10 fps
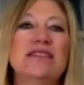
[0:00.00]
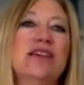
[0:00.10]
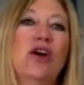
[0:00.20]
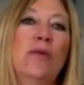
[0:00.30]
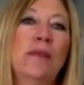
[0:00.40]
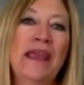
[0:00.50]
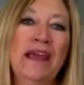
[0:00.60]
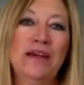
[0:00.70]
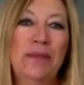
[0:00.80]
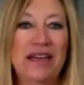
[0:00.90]
So
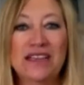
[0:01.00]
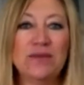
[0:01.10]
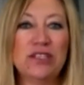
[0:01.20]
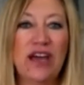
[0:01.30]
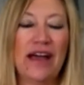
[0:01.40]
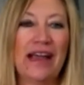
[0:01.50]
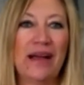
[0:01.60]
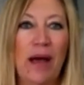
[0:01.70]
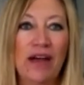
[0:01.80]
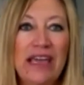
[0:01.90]
because we're talking
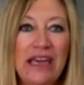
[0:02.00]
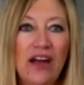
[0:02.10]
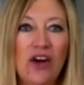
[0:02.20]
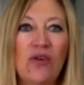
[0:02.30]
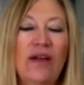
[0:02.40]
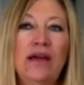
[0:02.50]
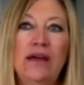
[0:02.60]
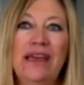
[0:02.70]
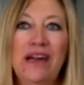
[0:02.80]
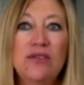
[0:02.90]
about keto,
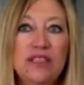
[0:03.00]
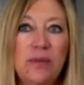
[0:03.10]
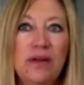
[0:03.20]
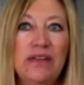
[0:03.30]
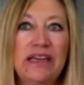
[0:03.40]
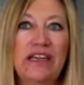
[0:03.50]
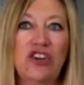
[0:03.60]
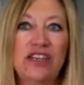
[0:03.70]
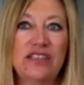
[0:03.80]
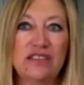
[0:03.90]
keto typically
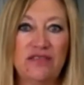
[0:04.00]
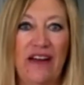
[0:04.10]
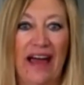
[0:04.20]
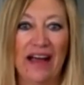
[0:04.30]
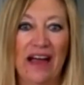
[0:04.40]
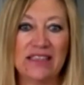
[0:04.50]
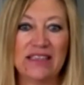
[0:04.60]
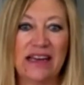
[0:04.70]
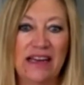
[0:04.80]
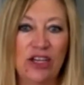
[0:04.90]
increases fat
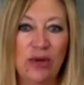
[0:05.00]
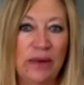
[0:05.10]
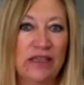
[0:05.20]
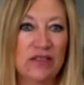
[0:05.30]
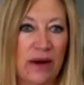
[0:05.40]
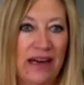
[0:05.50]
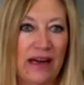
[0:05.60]
content in your meals, right?